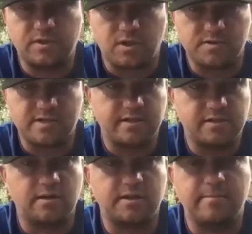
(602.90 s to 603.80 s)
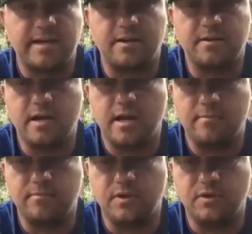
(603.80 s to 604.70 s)
Charles and I are talking about,
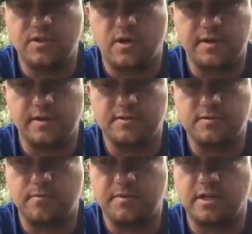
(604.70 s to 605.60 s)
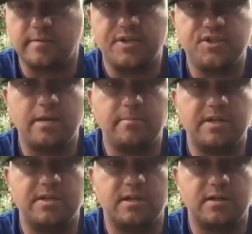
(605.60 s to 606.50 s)
to the audience, when we talk about jamming a
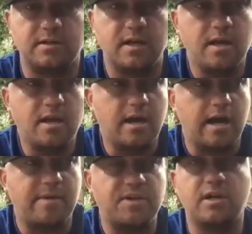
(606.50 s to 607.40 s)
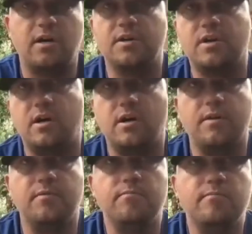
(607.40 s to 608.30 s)
dog
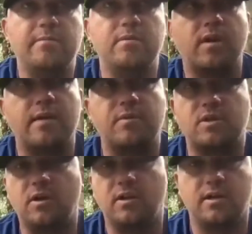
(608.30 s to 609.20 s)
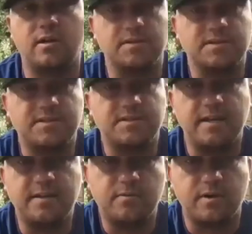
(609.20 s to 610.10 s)
on maybe what I would call a long
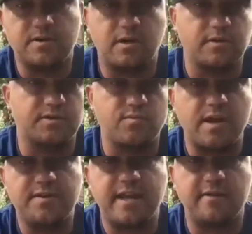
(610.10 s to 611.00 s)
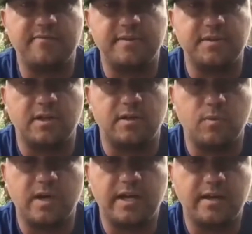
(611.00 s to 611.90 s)
send, where a dog is run downfield a long
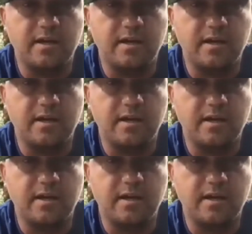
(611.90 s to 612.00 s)
way,